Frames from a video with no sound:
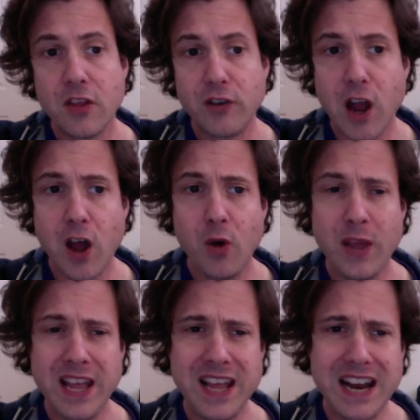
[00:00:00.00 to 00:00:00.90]

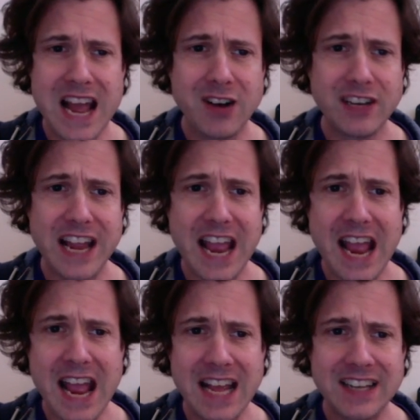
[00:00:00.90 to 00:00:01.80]
Throwing out
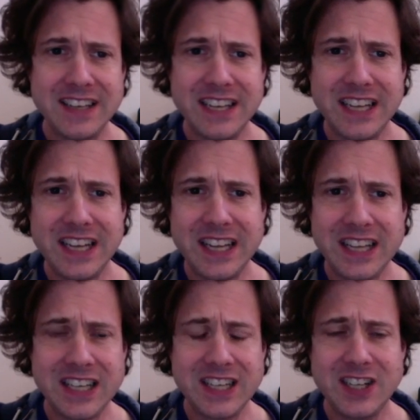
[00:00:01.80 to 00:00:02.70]
candy
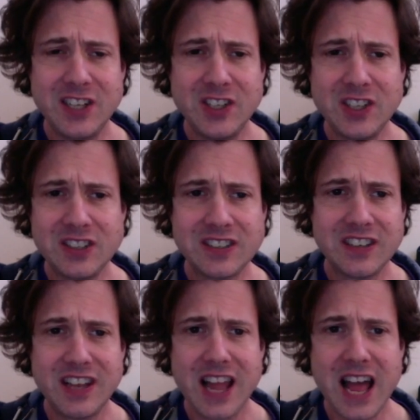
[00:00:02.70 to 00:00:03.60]
that looks
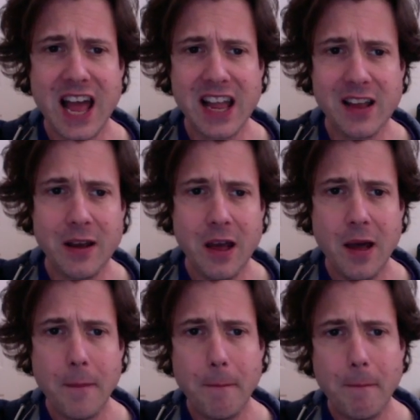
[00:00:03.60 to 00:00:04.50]
like
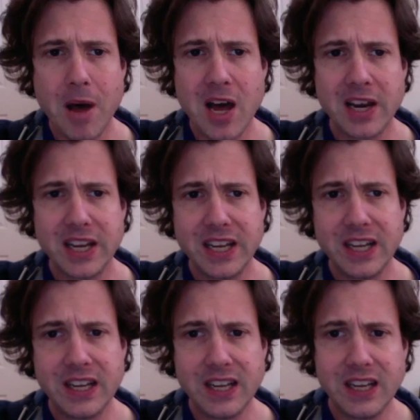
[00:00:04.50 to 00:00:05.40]
money.